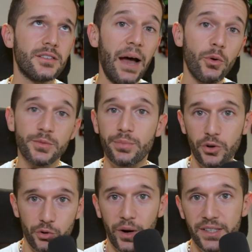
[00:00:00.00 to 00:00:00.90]
I was
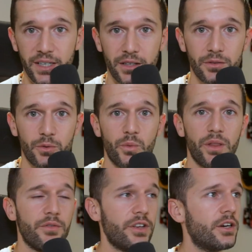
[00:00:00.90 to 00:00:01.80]
progressing
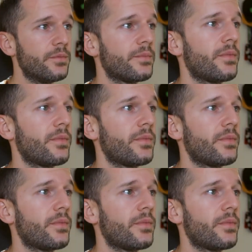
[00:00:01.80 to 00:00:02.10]
with the video.